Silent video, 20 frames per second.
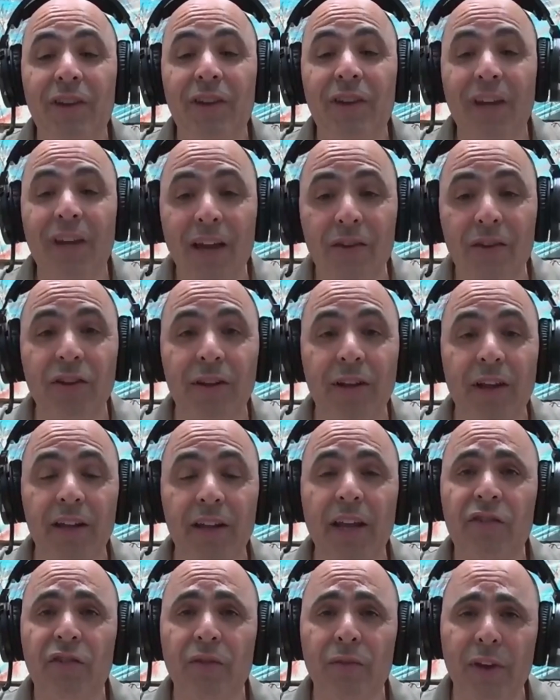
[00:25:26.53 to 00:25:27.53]
Yes,
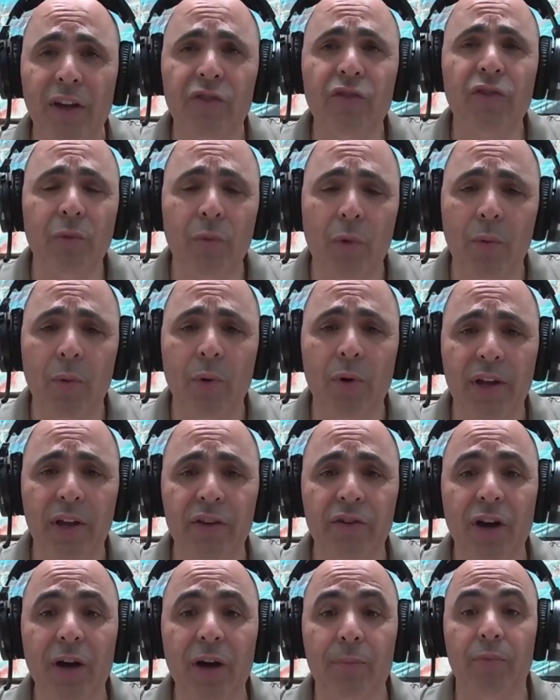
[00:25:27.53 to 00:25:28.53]
and that's eventually where we'll
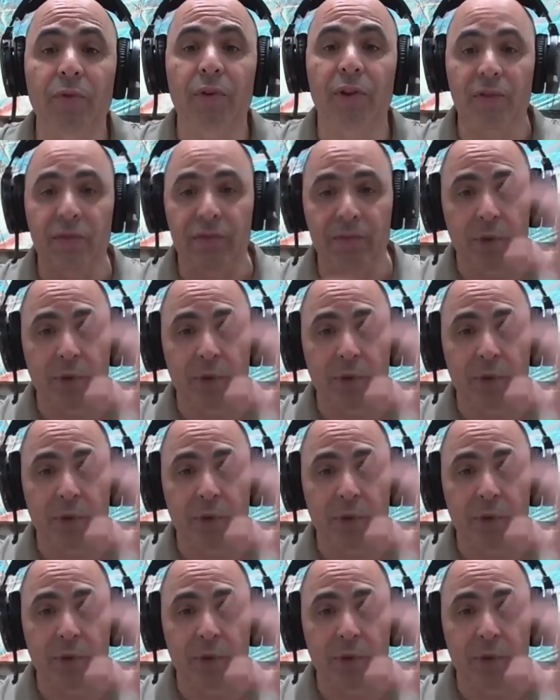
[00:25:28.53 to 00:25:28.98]
end up with.